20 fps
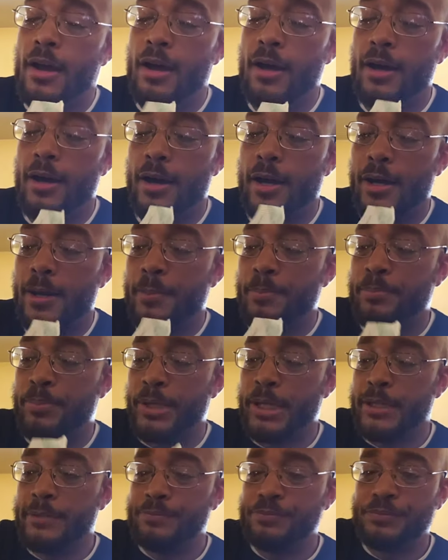Uh,
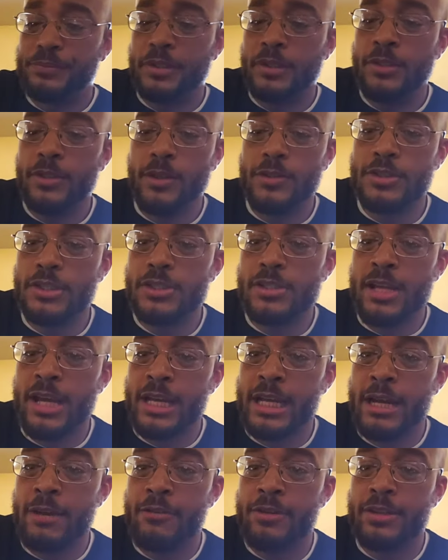but you know, just
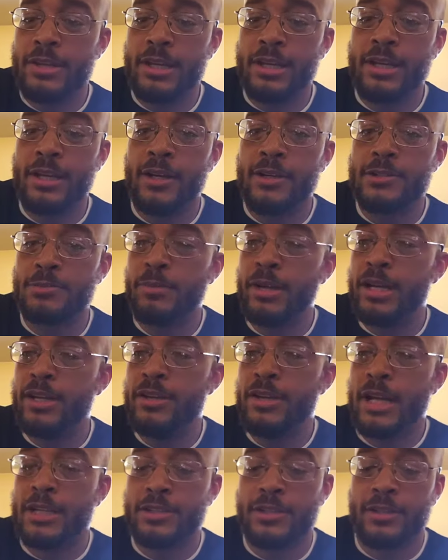like everything else, man,
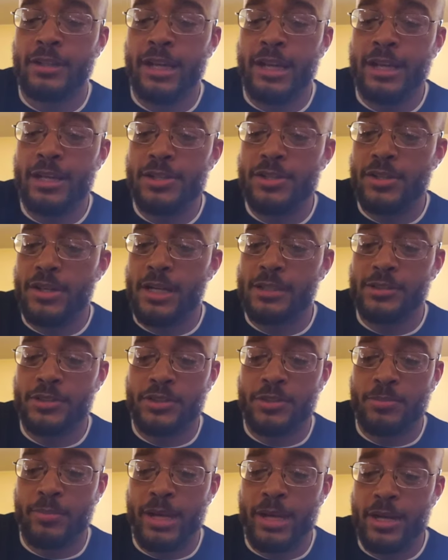you got your lettuce, you got your
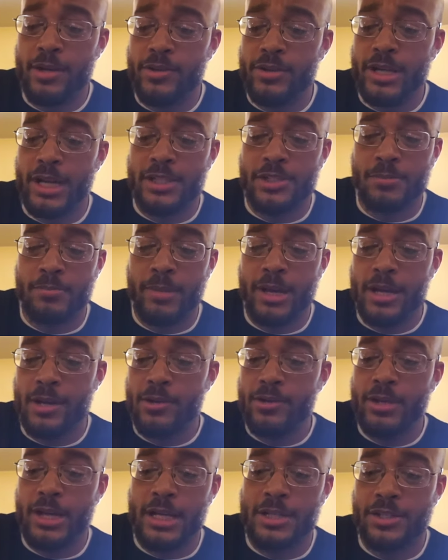tomato, you got your mayo,
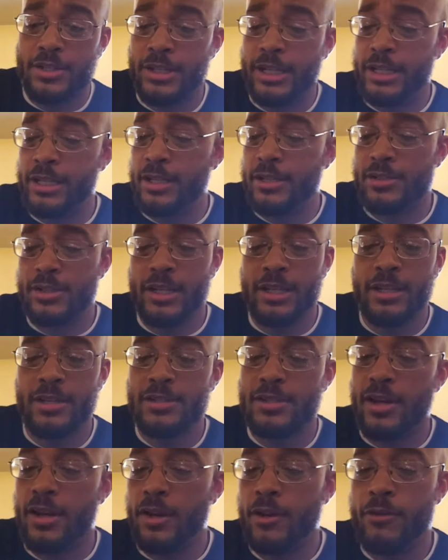you got your onions,
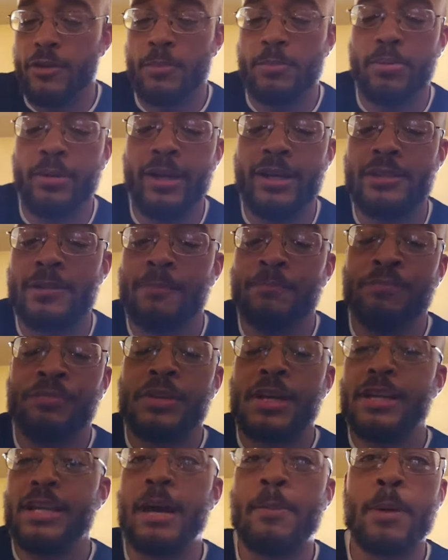onions all over the place.
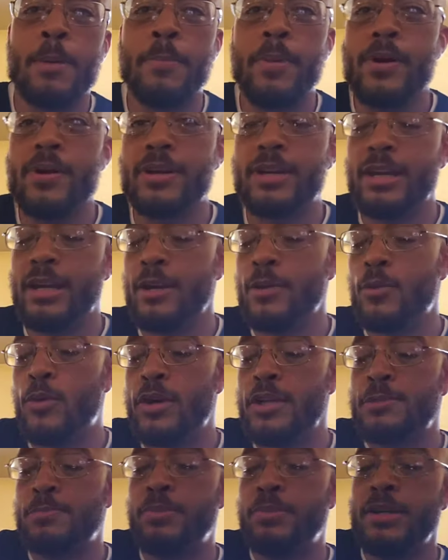Now my Burger King
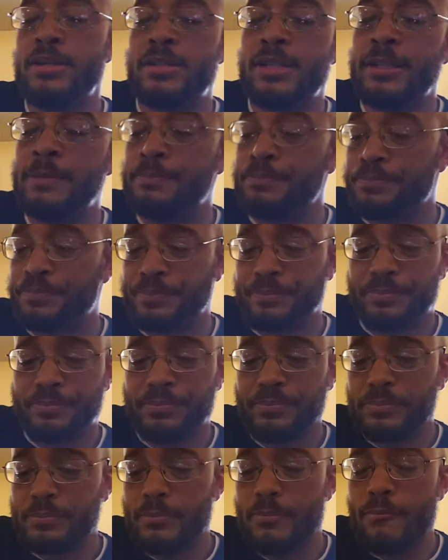was busy,
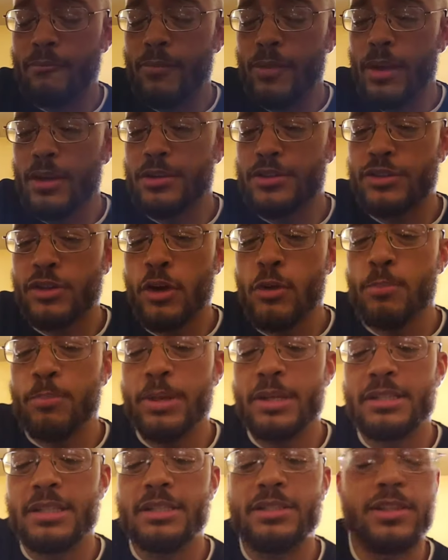so
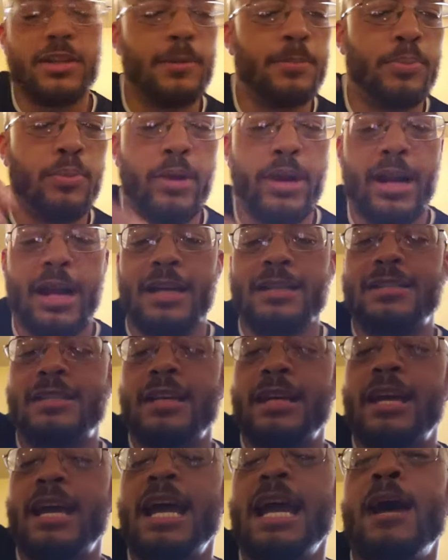busy to the point I
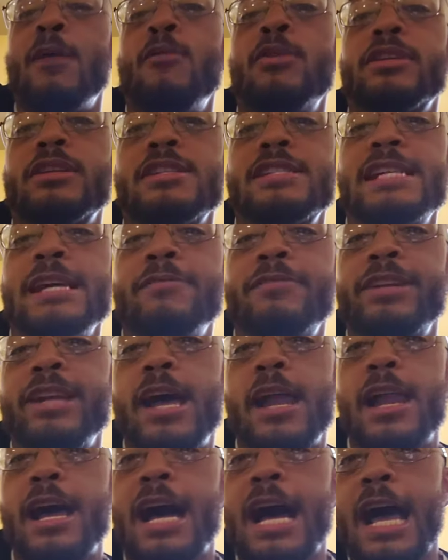said, hey, I want the seven
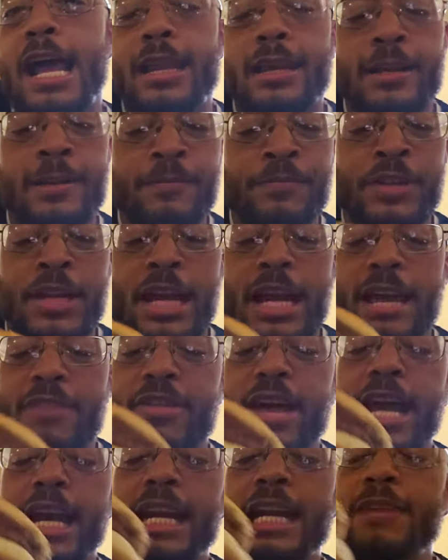dollar holla.
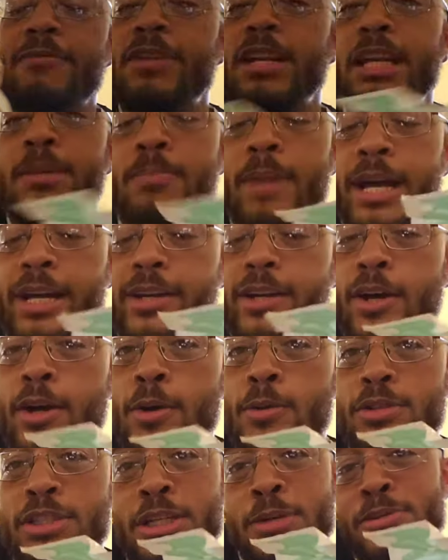They didn't even need my
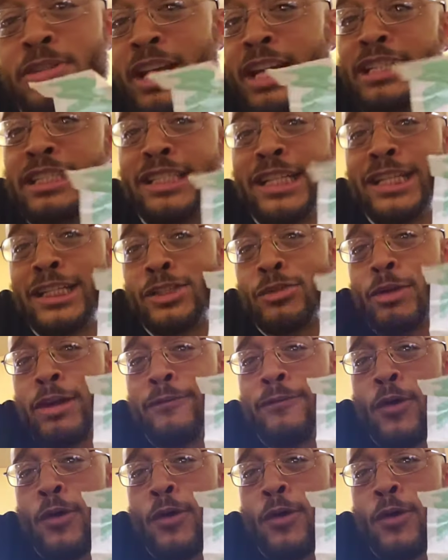code. She was like six three